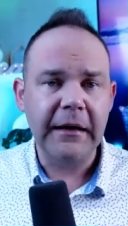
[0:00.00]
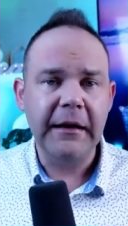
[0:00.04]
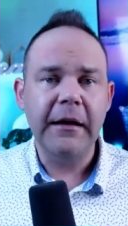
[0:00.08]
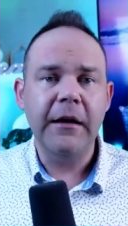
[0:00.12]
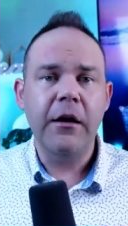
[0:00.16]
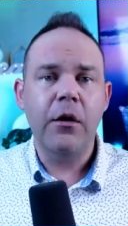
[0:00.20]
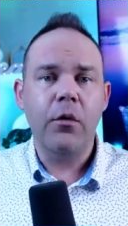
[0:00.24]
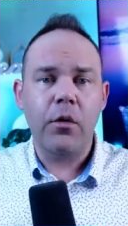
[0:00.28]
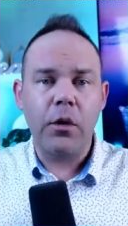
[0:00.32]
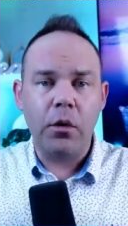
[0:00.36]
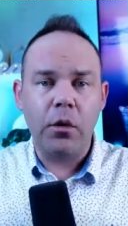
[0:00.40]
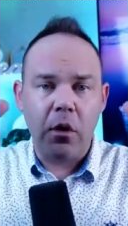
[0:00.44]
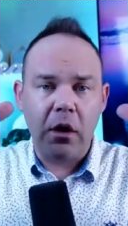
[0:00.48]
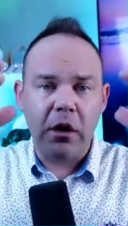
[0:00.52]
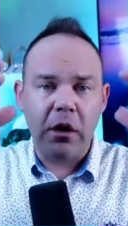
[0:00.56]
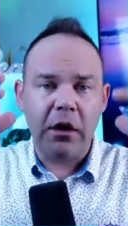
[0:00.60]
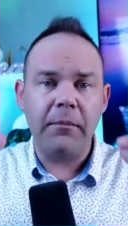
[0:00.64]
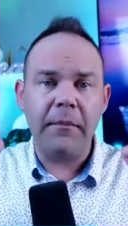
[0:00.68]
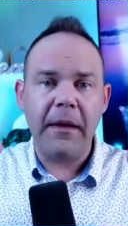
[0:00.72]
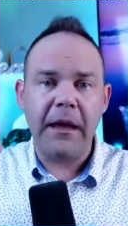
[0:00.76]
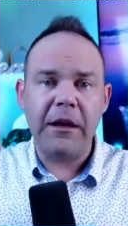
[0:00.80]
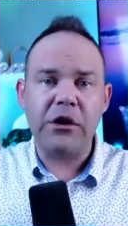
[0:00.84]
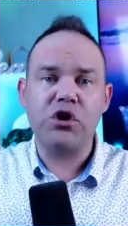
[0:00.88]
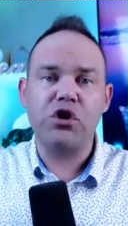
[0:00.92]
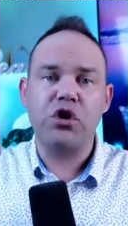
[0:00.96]
we want to
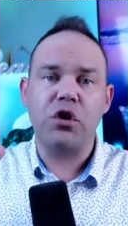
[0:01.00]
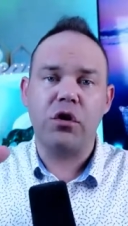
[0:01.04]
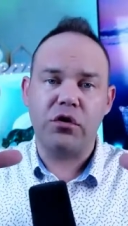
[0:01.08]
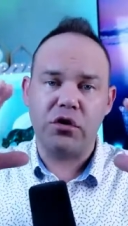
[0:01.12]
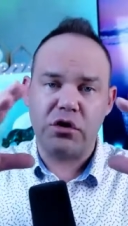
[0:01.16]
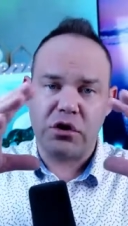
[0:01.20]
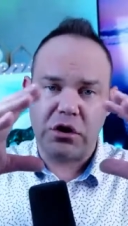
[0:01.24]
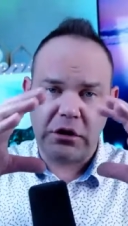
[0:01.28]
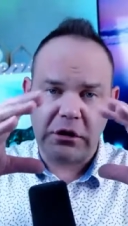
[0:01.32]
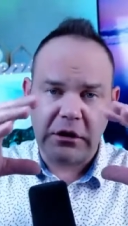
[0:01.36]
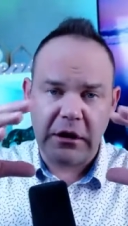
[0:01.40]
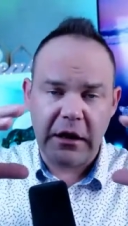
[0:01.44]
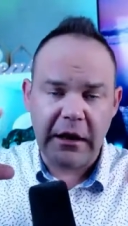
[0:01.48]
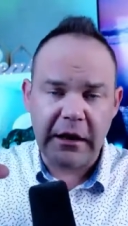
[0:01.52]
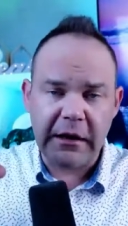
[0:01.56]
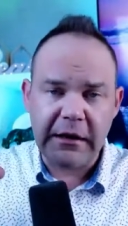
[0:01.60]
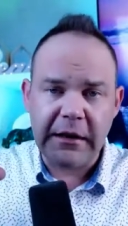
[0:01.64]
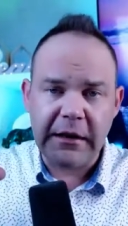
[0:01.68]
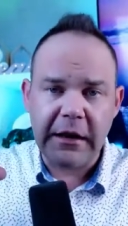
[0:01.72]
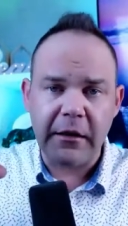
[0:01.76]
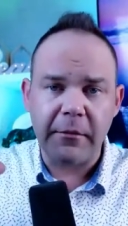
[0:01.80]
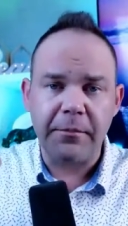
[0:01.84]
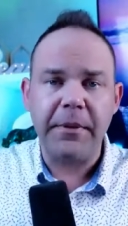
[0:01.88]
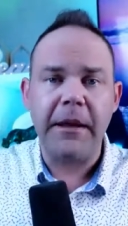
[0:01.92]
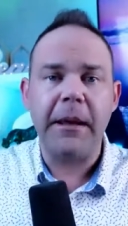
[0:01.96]
make sure there's a lot of young
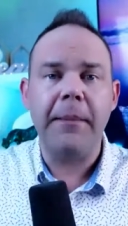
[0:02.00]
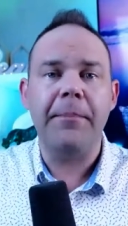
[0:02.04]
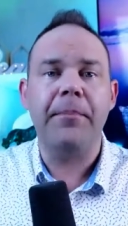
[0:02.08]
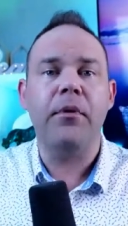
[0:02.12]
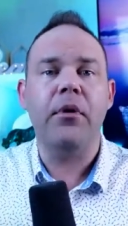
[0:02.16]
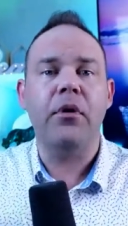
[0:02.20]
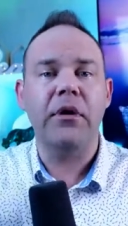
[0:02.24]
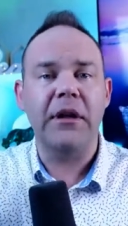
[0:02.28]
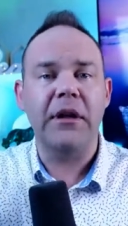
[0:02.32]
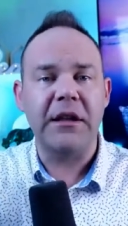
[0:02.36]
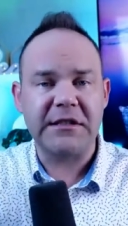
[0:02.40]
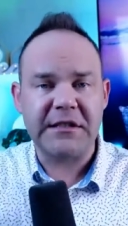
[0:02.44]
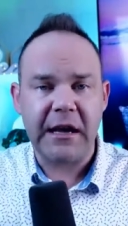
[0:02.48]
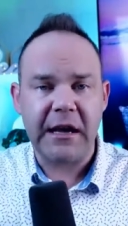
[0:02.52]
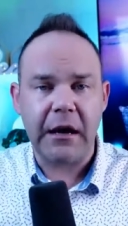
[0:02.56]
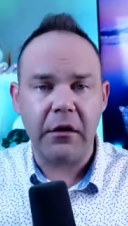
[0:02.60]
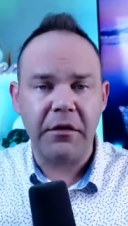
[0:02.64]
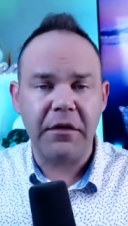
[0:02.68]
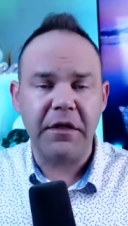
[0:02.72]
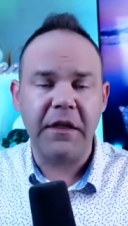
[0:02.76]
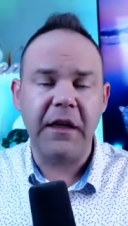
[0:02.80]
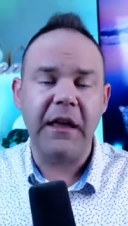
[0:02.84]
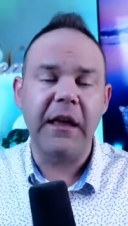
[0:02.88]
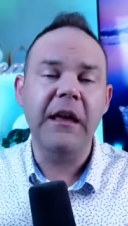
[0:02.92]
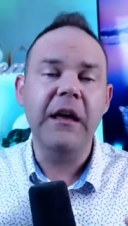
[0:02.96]
people, it's
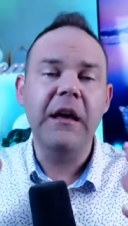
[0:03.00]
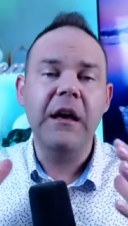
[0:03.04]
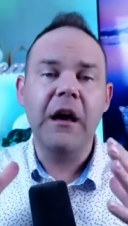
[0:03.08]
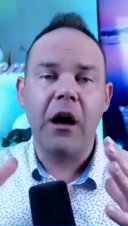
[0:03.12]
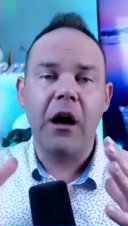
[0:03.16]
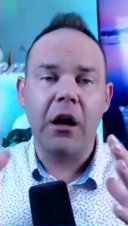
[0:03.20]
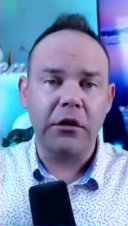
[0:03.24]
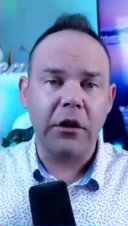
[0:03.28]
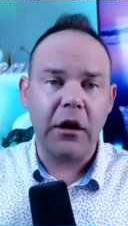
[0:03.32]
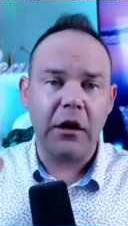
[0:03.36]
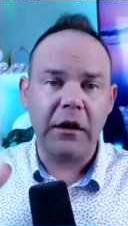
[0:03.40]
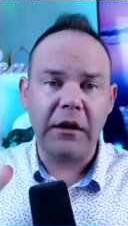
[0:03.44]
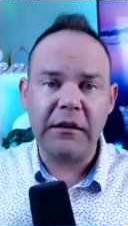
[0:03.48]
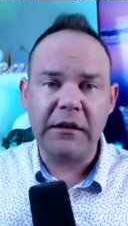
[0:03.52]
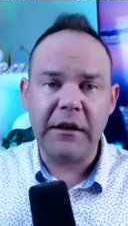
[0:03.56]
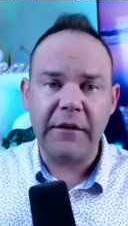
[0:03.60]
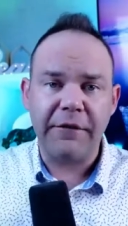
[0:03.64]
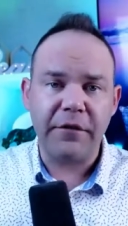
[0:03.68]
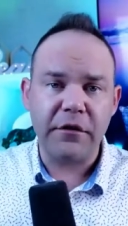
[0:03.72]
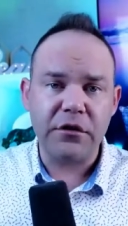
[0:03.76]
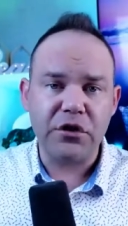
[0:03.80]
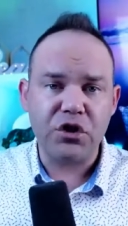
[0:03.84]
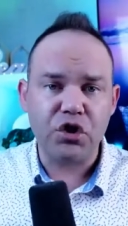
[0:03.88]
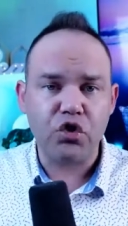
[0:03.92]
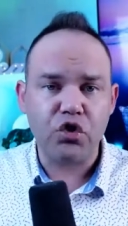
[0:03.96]
healthy, a lot of different
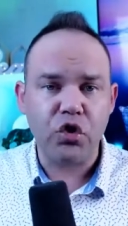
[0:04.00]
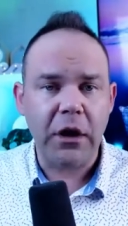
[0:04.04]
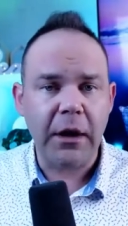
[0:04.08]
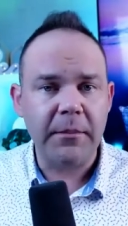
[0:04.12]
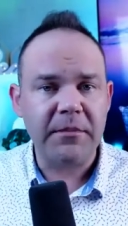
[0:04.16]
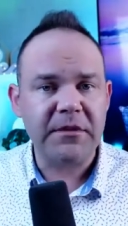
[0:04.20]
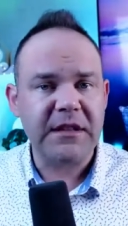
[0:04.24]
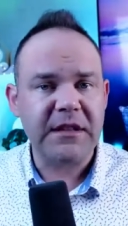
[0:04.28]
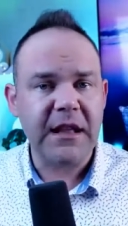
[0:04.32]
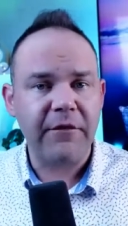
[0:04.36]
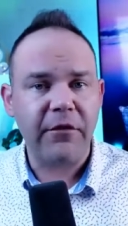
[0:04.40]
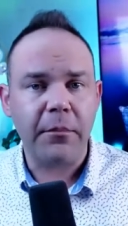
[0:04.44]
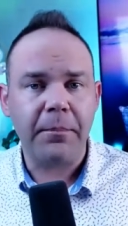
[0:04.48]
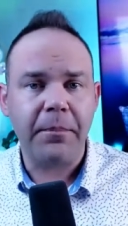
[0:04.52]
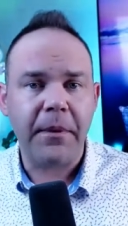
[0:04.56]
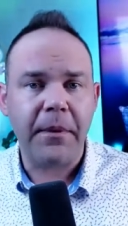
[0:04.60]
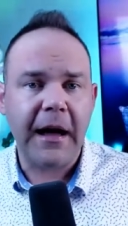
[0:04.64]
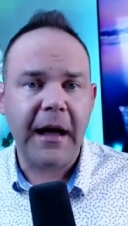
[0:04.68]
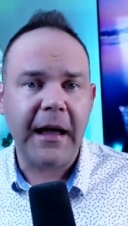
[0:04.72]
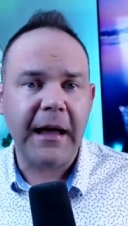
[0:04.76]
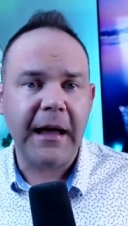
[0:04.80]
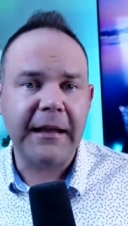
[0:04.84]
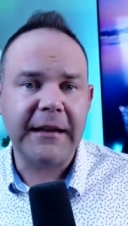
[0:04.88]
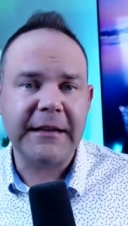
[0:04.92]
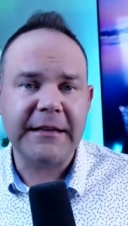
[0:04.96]
streams. Never buy
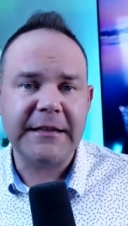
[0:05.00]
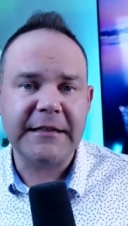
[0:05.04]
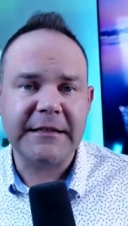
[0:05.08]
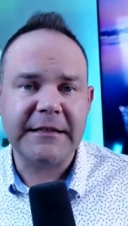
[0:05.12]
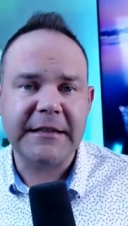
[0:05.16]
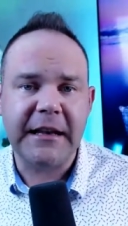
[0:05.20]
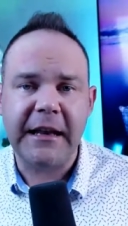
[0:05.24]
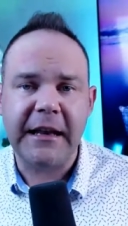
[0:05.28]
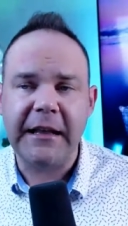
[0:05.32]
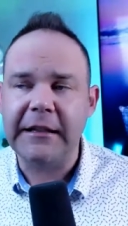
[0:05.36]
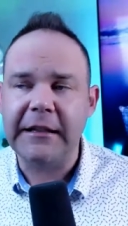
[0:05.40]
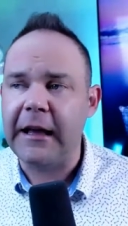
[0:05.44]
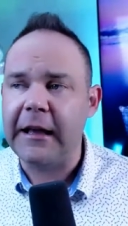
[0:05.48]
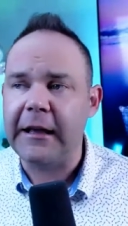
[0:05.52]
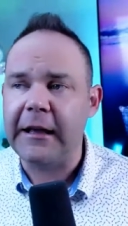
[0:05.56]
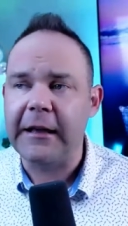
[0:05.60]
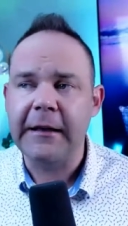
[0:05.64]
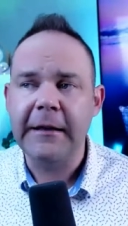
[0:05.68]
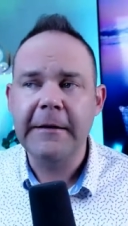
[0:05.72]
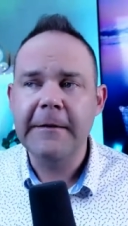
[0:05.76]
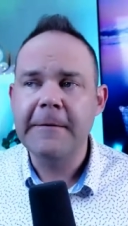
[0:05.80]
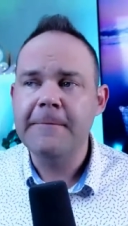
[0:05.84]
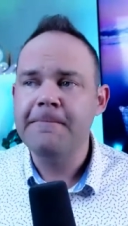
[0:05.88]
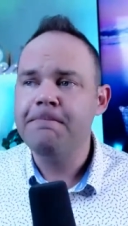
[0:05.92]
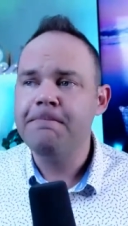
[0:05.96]
in a city like,
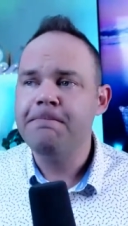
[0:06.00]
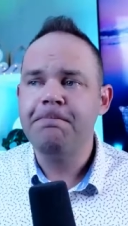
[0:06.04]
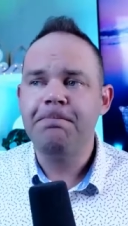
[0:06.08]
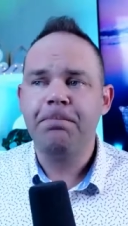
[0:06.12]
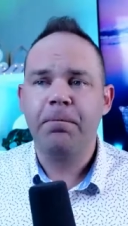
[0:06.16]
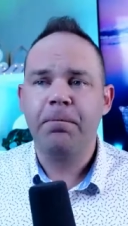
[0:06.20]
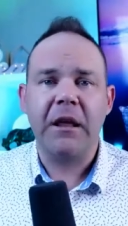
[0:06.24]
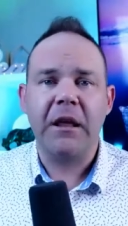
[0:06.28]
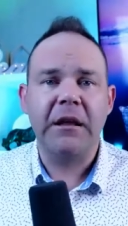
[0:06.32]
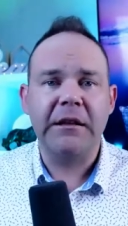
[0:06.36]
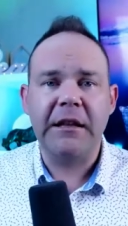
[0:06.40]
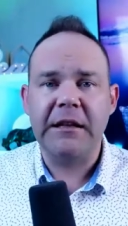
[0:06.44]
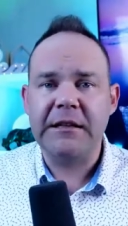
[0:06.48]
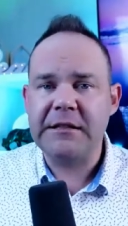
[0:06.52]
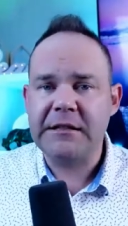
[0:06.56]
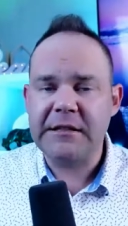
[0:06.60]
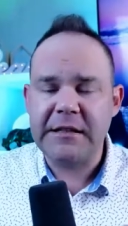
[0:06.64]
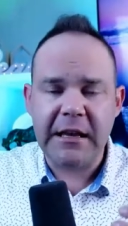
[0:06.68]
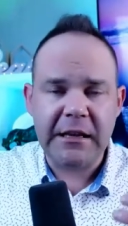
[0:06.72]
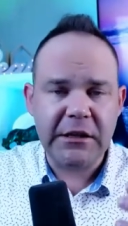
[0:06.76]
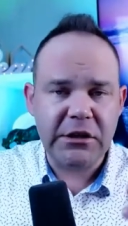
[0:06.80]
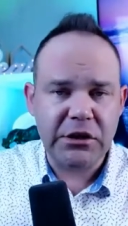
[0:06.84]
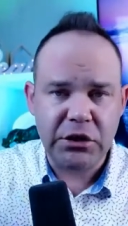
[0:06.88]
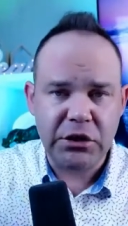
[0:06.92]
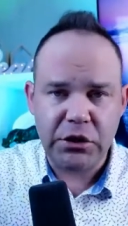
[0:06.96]
let's say,
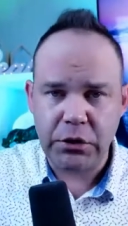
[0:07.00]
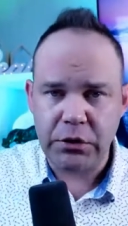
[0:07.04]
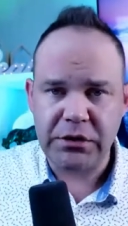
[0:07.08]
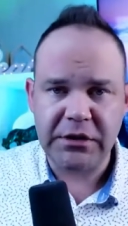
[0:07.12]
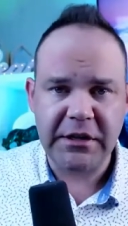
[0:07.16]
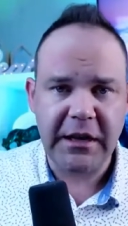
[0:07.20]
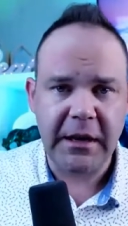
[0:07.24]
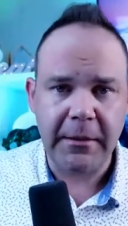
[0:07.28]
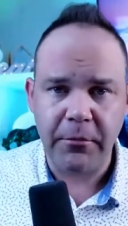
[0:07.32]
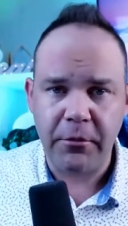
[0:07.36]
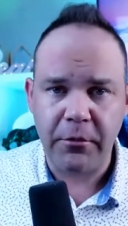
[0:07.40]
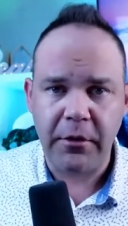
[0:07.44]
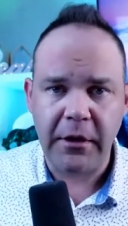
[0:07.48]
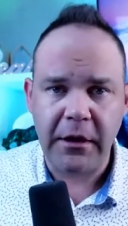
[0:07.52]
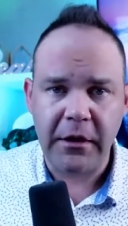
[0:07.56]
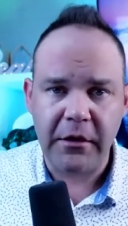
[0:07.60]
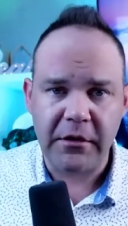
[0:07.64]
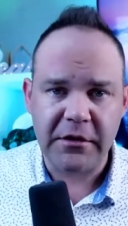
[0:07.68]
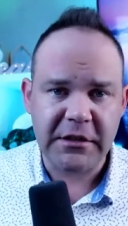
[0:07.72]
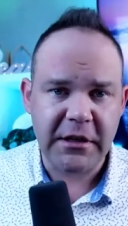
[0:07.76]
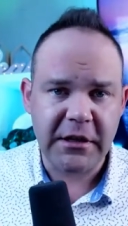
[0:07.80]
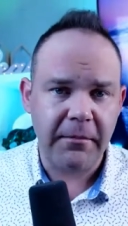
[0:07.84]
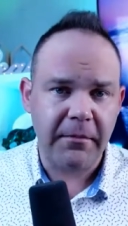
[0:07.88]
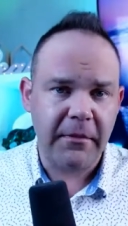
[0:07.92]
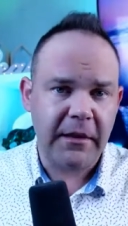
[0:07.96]
Sault Ste. Marie or
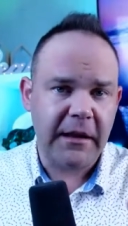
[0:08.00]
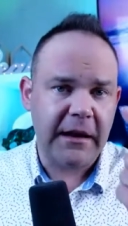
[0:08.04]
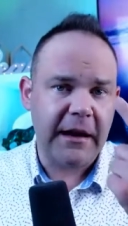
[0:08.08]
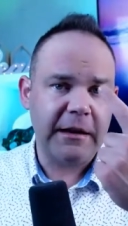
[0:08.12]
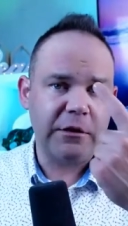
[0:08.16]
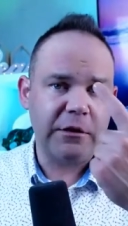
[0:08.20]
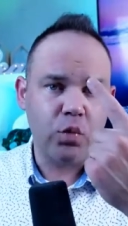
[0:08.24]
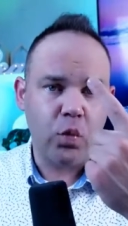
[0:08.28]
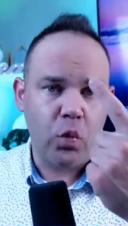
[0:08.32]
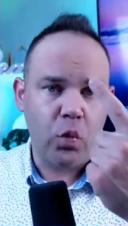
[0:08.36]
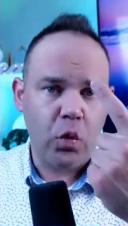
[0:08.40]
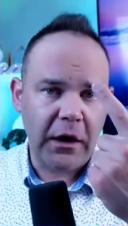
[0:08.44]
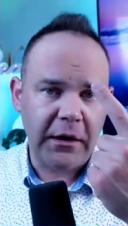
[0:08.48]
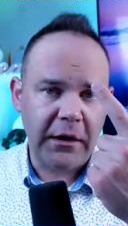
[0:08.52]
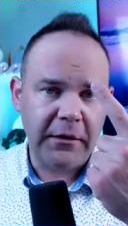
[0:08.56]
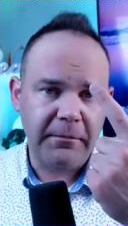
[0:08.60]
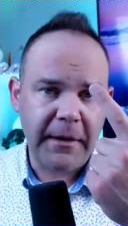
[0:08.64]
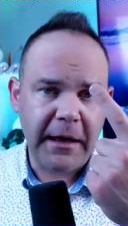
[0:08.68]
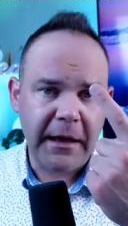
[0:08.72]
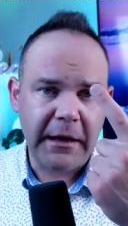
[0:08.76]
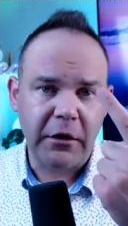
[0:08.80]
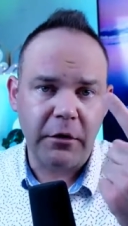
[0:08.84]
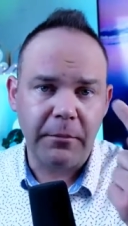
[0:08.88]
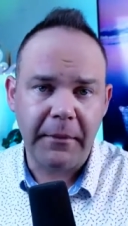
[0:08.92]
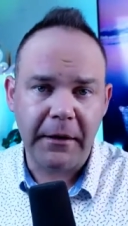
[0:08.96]
something that has one
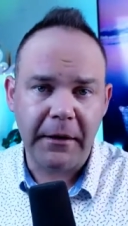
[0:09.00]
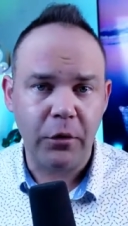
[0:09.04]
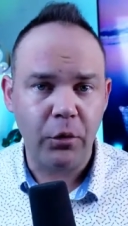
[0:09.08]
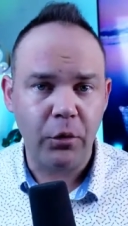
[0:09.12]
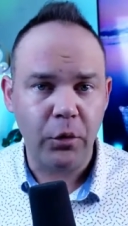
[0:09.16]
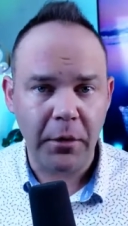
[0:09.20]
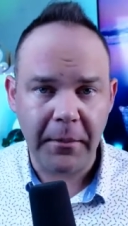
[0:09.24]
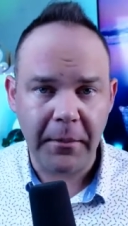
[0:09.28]
metal mill where my